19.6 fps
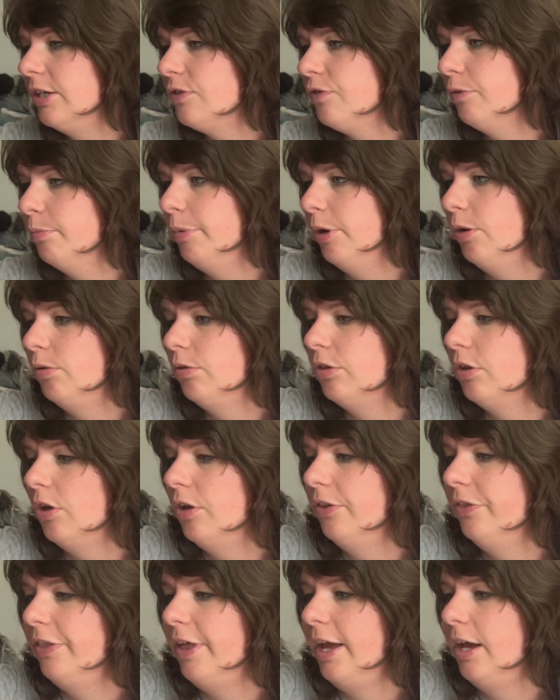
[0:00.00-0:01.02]
for both
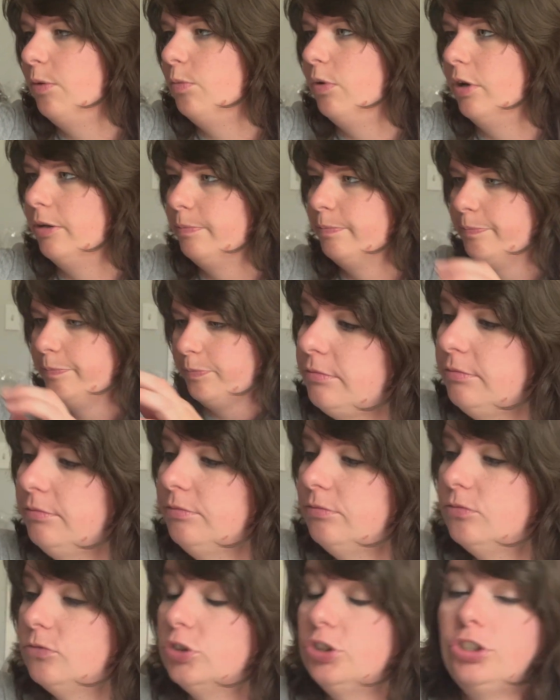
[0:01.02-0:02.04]
on that one.
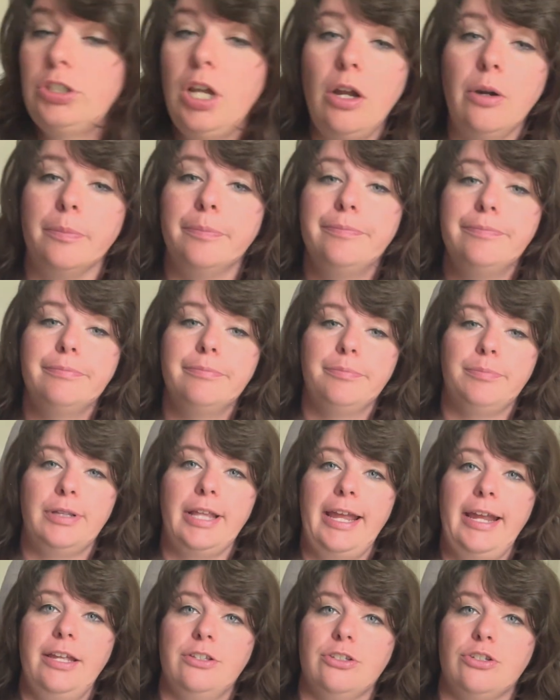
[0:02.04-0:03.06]
So,
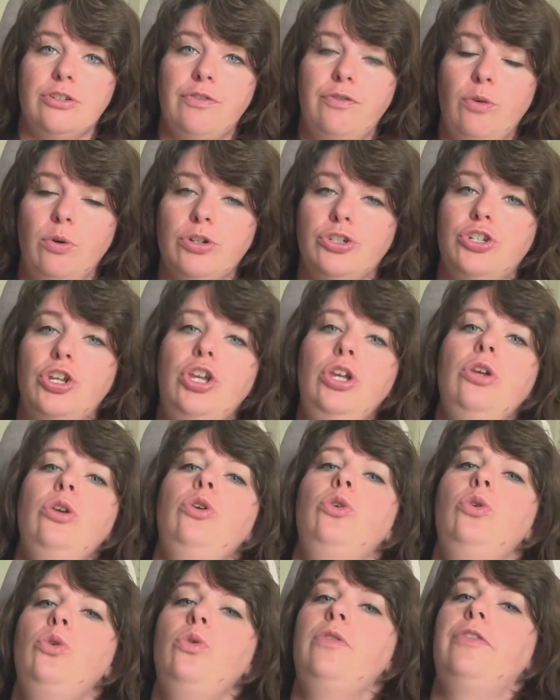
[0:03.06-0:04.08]
plans for
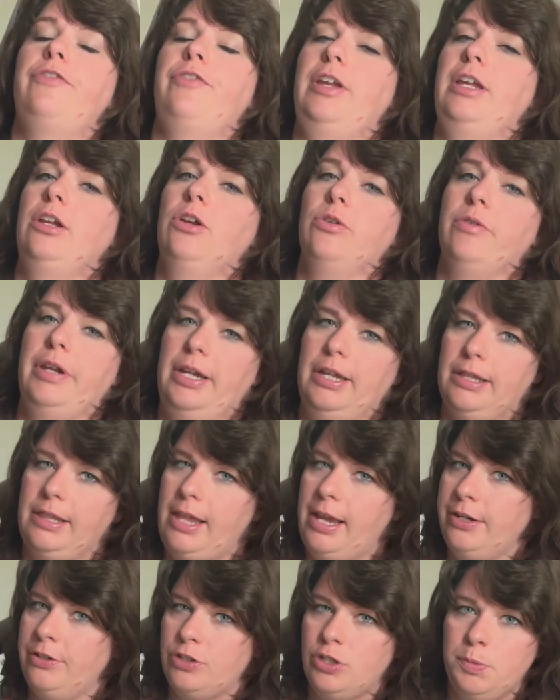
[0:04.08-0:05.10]
2 fingering
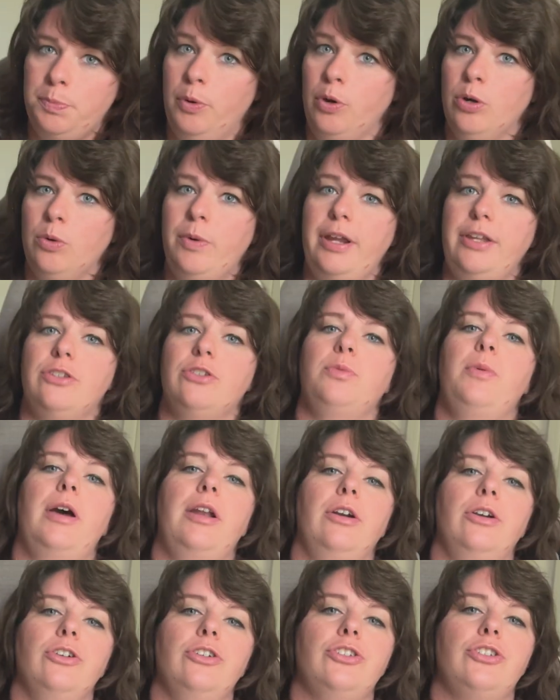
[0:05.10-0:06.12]
light sport weight
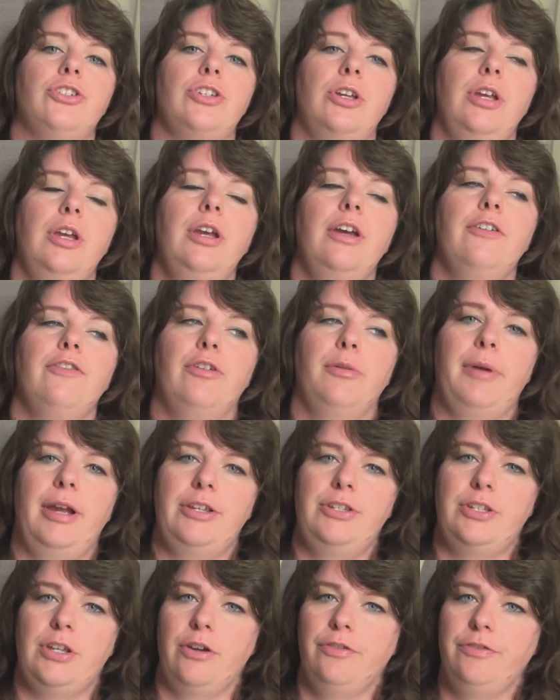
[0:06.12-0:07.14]
sweaters for
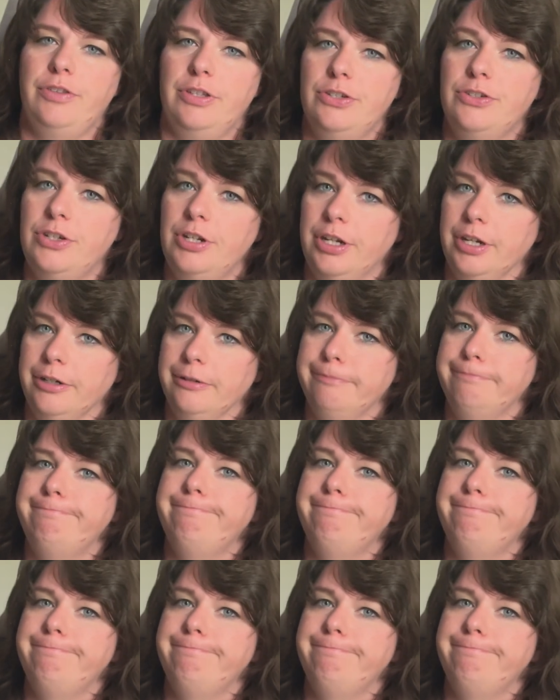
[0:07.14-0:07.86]
myself this year.